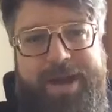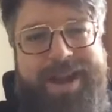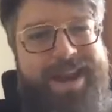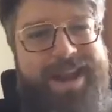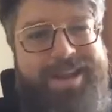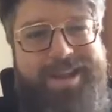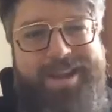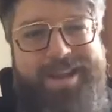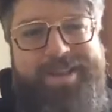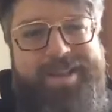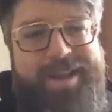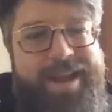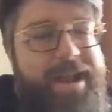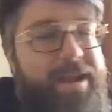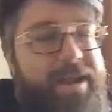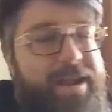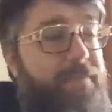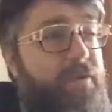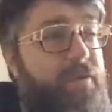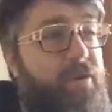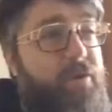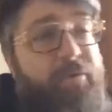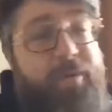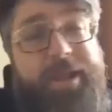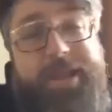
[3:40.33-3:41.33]
I did stand-up
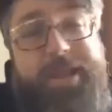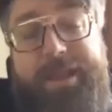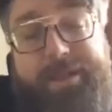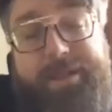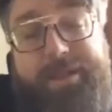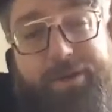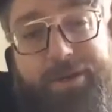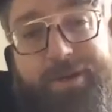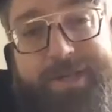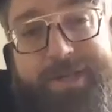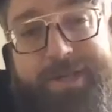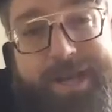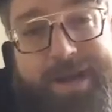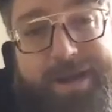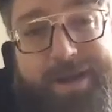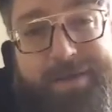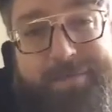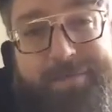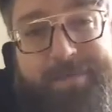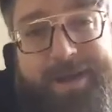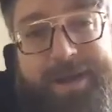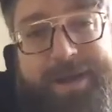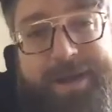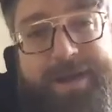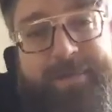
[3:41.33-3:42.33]
for a really long
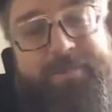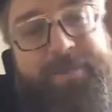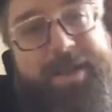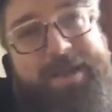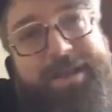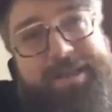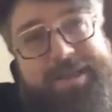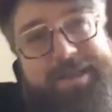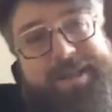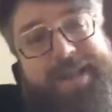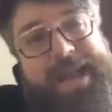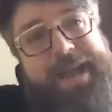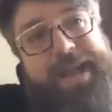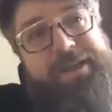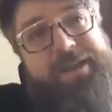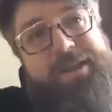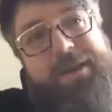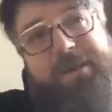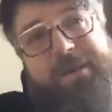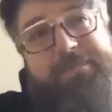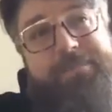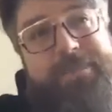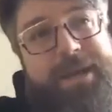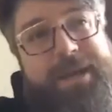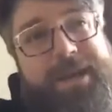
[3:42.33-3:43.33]
time, and
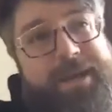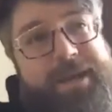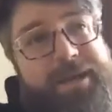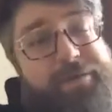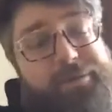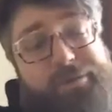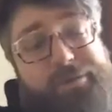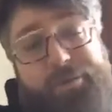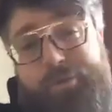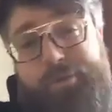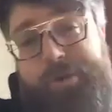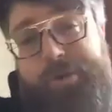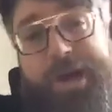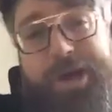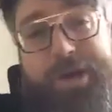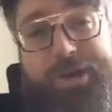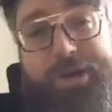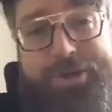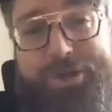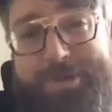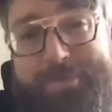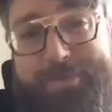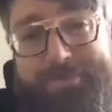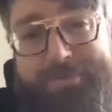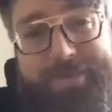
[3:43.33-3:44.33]
stand-up is a rush.